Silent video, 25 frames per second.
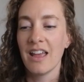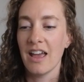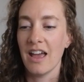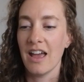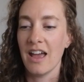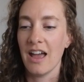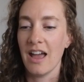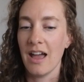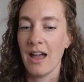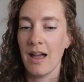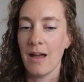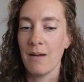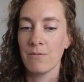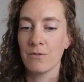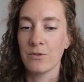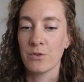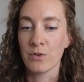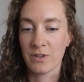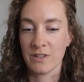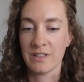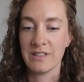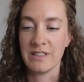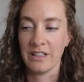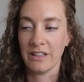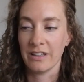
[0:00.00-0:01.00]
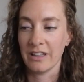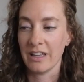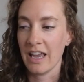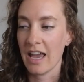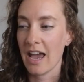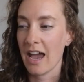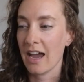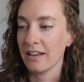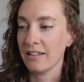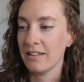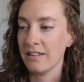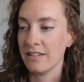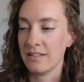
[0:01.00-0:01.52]
um, for
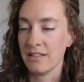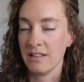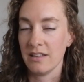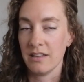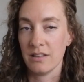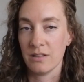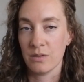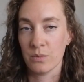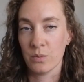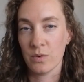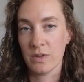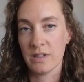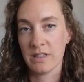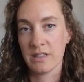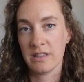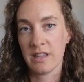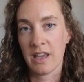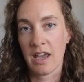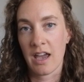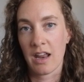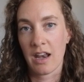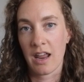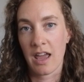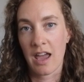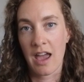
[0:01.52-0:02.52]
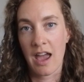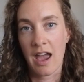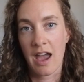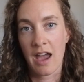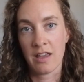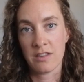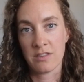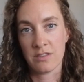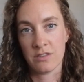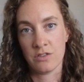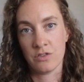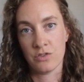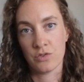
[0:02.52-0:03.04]
celiac disease. Once that
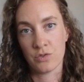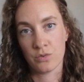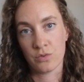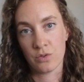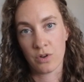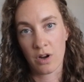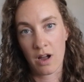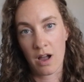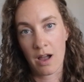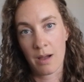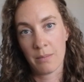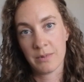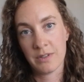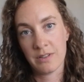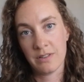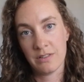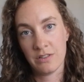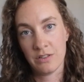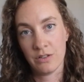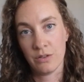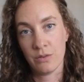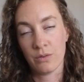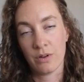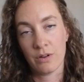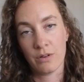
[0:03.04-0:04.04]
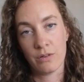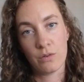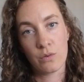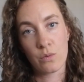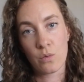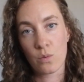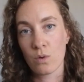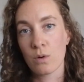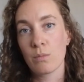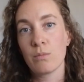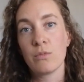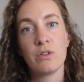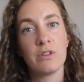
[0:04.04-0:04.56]
has dropped to a
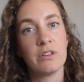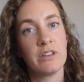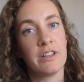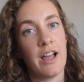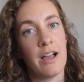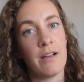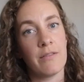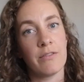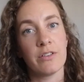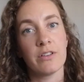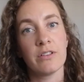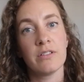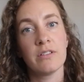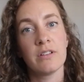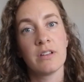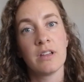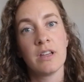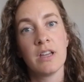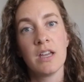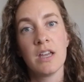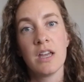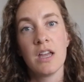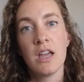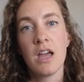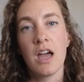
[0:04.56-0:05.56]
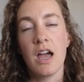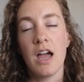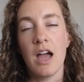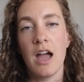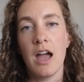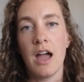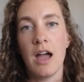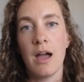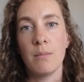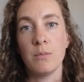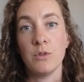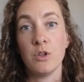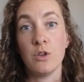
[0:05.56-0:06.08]
normal level,
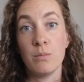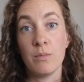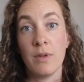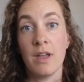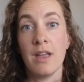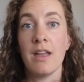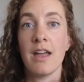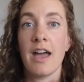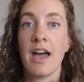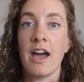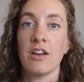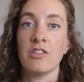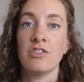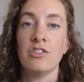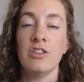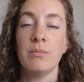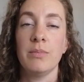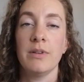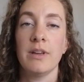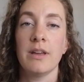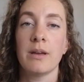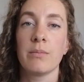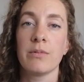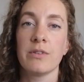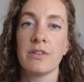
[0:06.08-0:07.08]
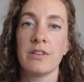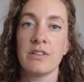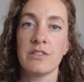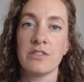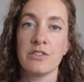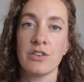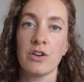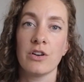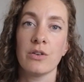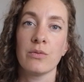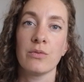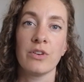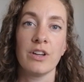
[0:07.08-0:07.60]
um, you may actually be able to
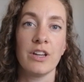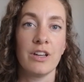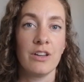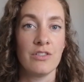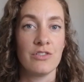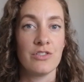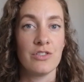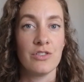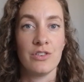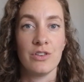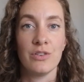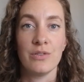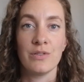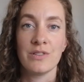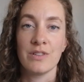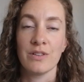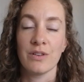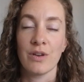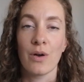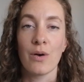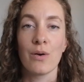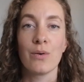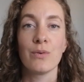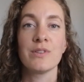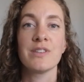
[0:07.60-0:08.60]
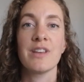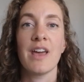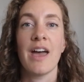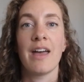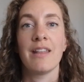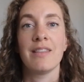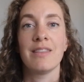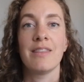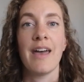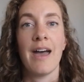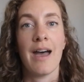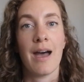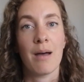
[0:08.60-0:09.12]
start reintroducing oats
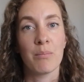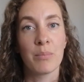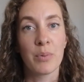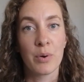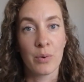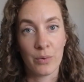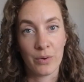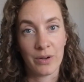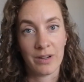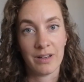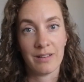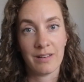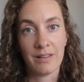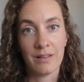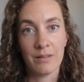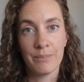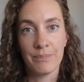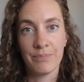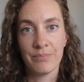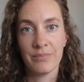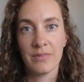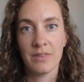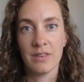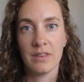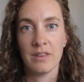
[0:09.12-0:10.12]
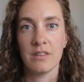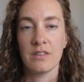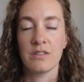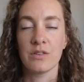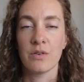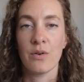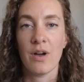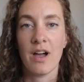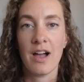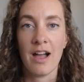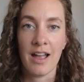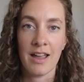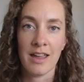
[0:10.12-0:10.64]
at that point.
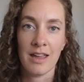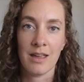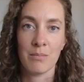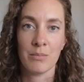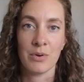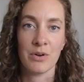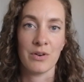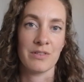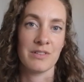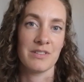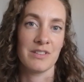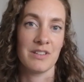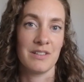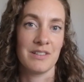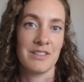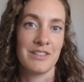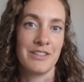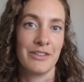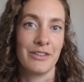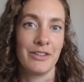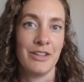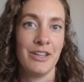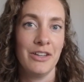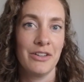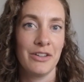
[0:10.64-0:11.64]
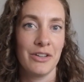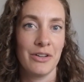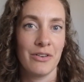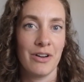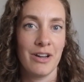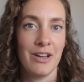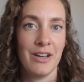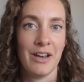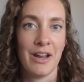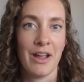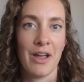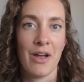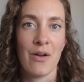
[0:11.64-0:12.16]
So I am personally still healing
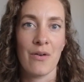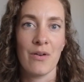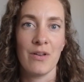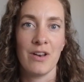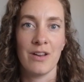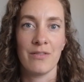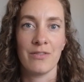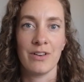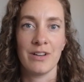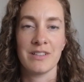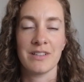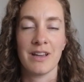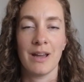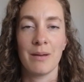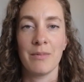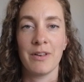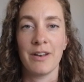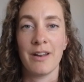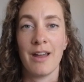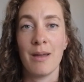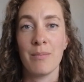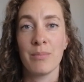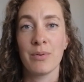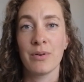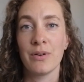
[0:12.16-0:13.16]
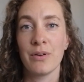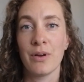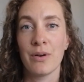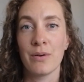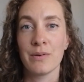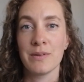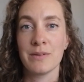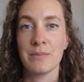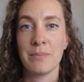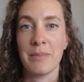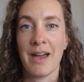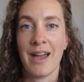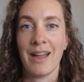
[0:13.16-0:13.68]
right now and every time that I put
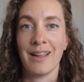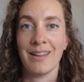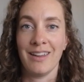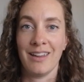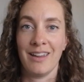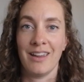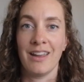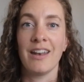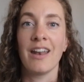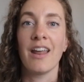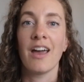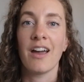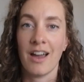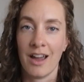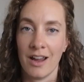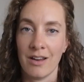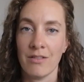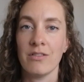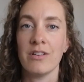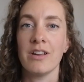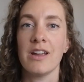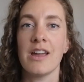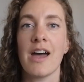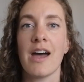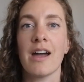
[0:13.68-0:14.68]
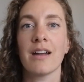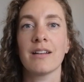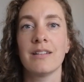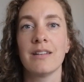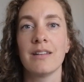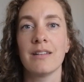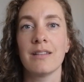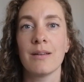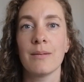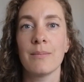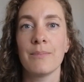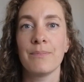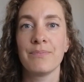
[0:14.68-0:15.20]
oats back in, I react
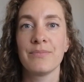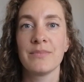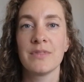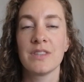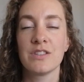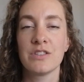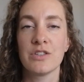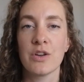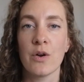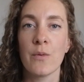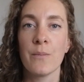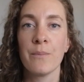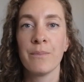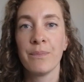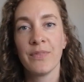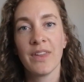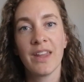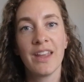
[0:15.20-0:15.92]
to them. So